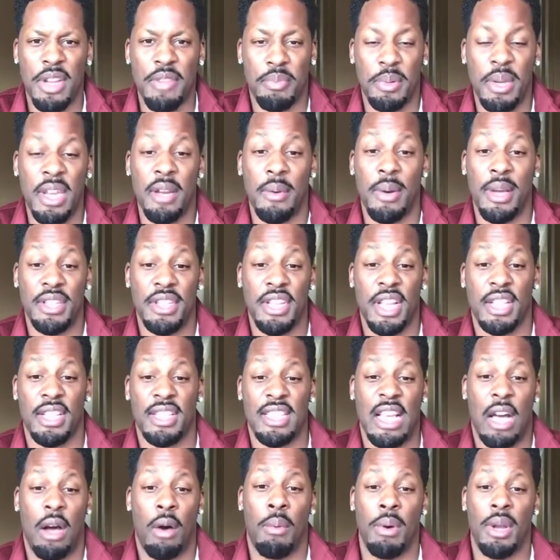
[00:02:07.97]
But anyways, check this
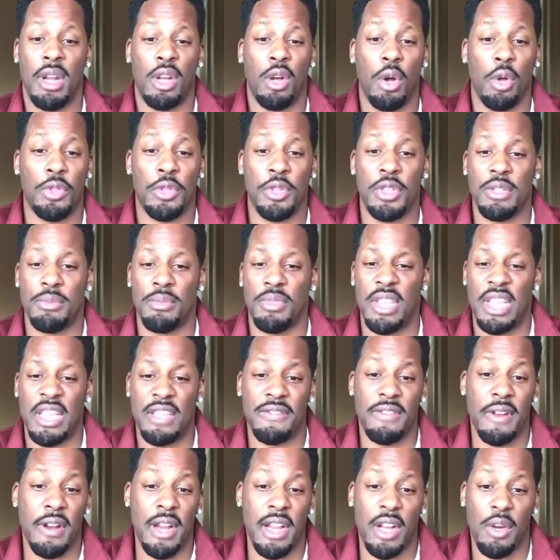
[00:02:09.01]
out. I want to go through some things
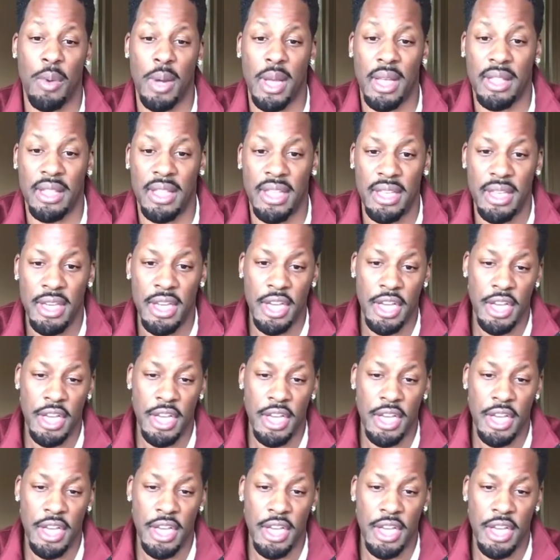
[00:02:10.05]
very quickly